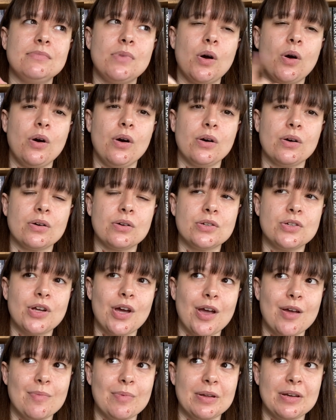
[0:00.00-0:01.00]

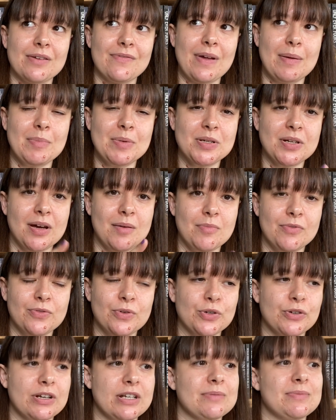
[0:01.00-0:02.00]
October, November time
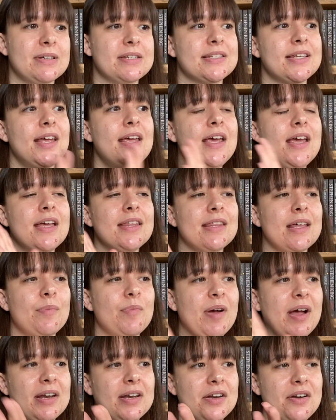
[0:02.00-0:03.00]
before Christmas. Then
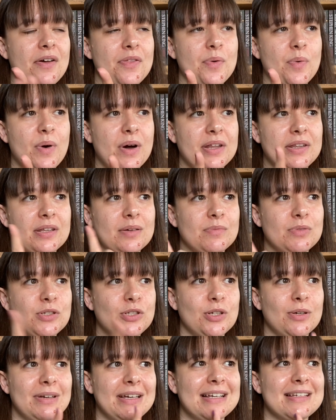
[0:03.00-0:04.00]
we had another one that was
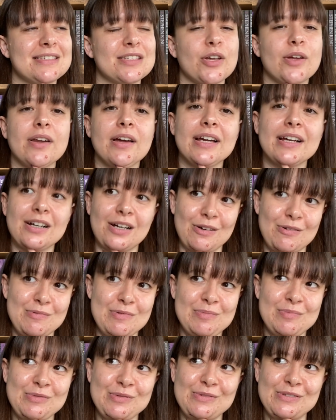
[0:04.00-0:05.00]
due at Easter and I can't
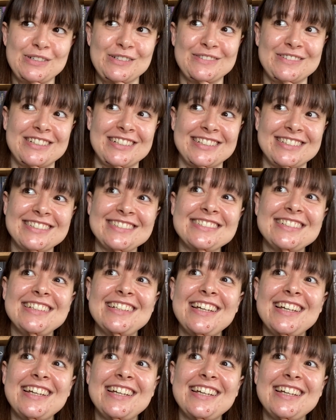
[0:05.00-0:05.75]
remember what it was.